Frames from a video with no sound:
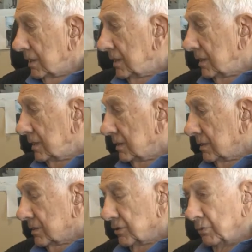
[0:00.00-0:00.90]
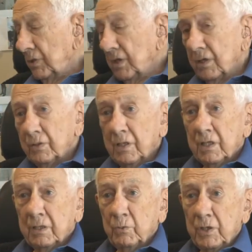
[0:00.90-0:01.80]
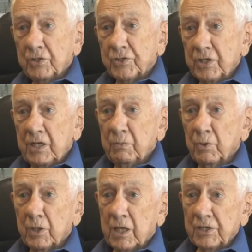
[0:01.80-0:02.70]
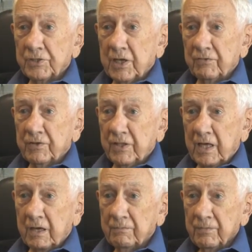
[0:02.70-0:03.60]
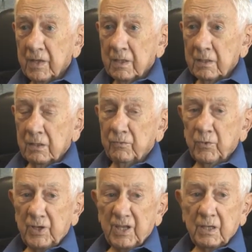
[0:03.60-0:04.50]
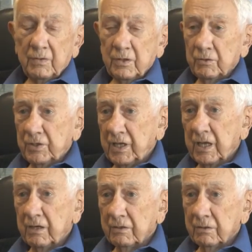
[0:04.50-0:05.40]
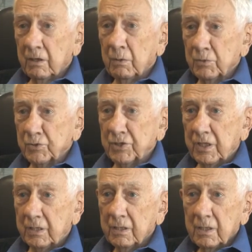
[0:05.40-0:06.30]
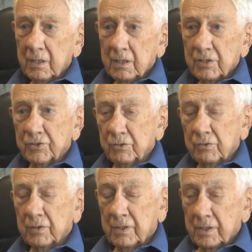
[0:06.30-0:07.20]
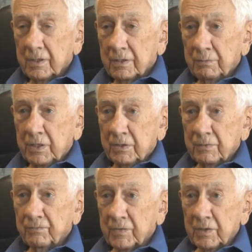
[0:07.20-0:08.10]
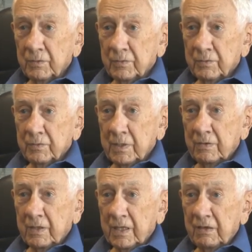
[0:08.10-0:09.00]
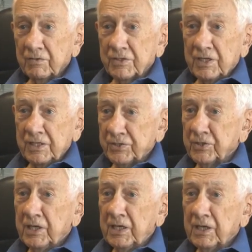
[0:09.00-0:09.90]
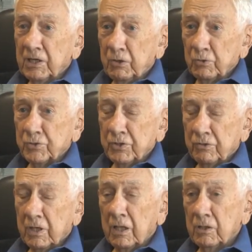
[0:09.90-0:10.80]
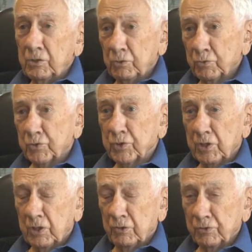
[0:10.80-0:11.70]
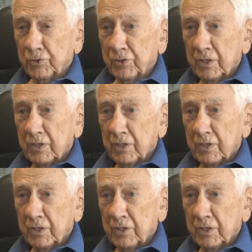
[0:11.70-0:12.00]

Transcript: and so we not we didn't see any more lice after that. Now, if we did, they were dead or almost dead. So, but and they gave us nice clean clothes. They were all used clothes,